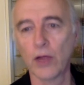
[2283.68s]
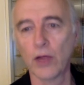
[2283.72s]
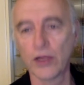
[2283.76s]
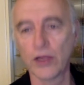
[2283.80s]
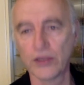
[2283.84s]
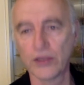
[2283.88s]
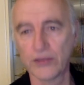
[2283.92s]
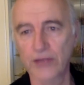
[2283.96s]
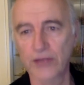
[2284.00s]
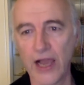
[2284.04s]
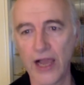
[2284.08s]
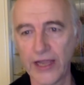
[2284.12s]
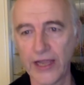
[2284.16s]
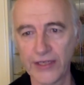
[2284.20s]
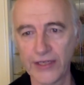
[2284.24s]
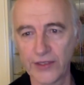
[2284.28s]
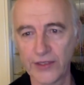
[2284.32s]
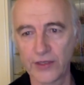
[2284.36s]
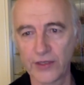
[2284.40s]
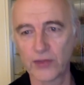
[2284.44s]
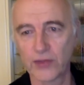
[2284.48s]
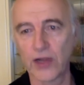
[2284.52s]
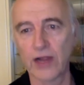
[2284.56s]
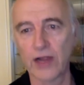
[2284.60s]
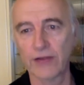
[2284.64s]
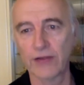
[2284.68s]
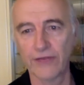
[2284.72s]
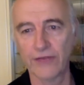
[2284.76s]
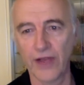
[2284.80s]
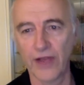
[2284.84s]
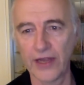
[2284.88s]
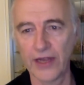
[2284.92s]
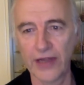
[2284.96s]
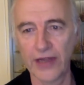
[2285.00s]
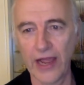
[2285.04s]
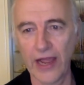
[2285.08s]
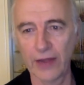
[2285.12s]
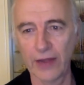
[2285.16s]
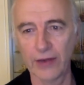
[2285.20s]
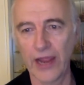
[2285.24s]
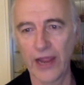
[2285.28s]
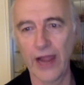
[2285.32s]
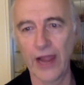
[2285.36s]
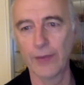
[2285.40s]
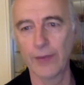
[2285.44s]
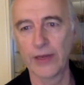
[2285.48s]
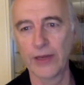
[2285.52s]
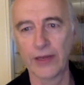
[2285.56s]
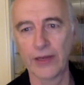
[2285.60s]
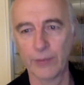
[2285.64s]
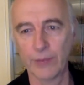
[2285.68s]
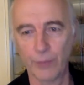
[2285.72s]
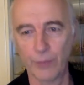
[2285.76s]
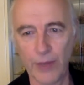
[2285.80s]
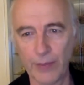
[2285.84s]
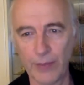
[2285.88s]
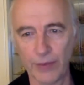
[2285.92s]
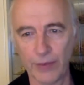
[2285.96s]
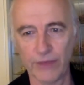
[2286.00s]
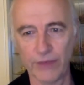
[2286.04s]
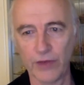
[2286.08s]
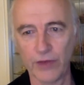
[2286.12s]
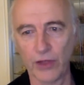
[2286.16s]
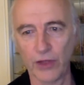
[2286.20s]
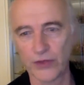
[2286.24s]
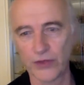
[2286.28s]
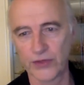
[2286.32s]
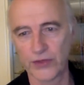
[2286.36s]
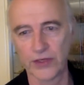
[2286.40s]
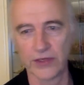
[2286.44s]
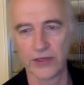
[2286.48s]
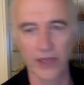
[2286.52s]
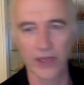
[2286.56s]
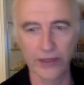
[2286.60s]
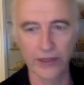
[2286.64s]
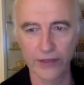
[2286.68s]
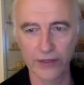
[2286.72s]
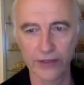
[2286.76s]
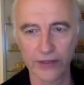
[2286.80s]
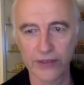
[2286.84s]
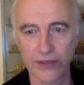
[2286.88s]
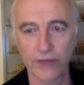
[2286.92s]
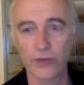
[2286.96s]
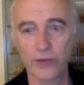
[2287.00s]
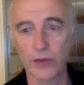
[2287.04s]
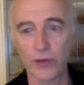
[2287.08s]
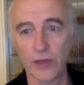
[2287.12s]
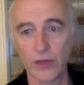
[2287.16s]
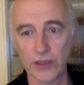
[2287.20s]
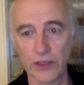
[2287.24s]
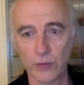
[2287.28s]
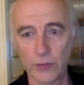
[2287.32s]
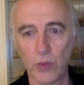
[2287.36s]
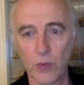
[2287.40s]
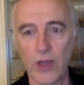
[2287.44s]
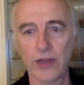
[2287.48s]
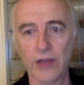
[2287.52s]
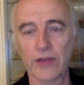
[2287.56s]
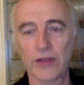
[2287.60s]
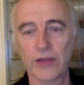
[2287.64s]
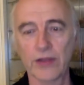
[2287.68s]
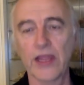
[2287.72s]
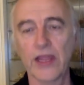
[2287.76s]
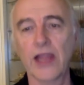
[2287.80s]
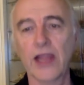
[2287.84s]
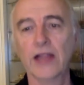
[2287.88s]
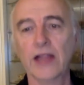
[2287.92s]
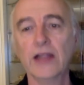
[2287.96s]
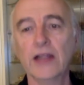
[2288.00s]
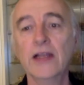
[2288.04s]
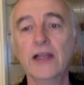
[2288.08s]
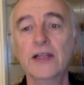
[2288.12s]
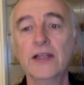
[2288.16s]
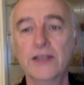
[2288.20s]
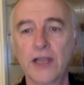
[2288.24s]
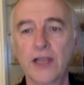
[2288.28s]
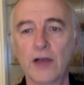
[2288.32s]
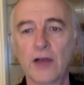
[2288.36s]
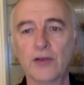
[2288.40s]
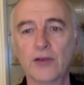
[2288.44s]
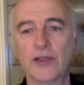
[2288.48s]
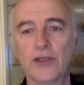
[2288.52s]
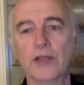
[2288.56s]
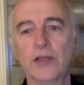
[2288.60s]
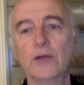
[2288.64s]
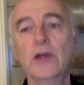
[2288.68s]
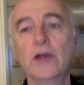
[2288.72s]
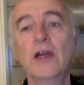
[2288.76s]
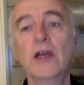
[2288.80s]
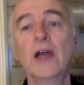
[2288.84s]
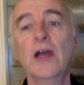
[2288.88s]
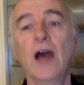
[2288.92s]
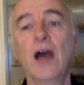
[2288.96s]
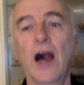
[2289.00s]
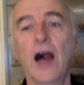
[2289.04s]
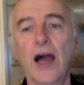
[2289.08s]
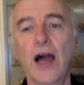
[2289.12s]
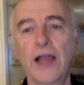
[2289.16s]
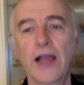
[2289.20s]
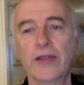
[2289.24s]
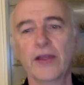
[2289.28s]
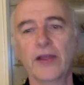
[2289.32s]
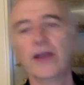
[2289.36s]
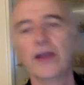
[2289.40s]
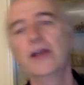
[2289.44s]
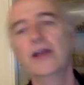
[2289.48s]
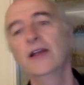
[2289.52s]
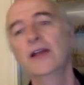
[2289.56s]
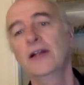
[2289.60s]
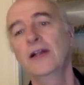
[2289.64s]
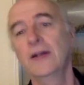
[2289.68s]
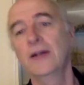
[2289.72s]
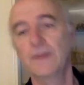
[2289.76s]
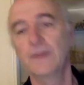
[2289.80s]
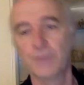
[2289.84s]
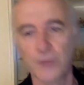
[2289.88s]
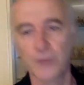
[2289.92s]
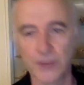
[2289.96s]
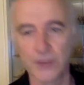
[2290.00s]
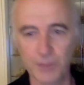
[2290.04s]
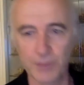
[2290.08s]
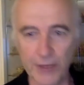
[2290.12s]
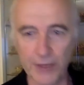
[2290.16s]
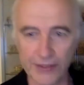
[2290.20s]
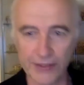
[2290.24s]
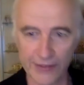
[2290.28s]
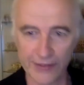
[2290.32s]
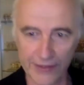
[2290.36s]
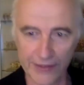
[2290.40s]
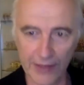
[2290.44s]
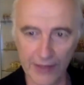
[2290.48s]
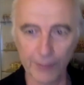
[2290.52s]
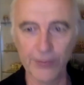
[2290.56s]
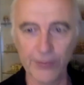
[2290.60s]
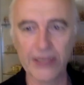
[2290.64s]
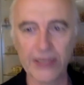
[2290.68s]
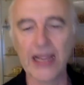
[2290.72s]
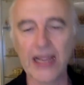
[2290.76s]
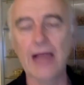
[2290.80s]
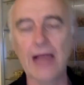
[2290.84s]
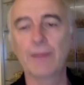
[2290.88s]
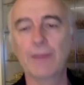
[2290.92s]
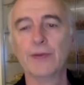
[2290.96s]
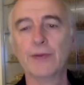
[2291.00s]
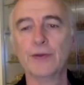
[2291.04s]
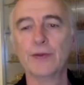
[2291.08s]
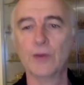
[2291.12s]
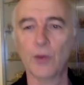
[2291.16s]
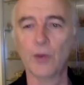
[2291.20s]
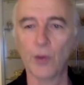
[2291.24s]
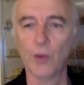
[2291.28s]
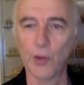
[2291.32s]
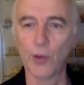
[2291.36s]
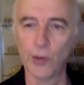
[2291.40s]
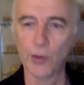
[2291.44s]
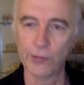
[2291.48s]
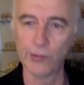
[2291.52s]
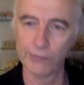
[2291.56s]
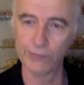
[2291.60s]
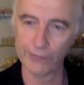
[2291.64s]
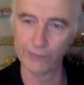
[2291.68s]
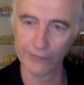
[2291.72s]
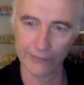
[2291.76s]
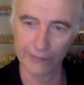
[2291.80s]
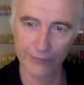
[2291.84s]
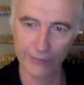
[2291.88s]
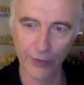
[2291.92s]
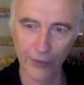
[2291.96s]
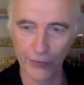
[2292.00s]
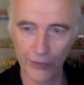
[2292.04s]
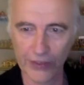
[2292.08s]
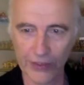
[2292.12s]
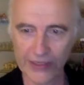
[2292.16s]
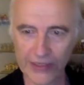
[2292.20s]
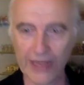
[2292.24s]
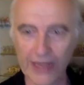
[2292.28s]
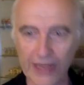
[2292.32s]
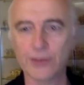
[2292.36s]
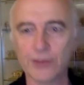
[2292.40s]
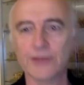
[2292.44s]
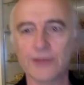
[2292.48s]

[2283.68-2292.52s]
of dice to try and find out how many people have lost and that kind of stuff. It's one thing tells you either there's been something happened or nothing's happened.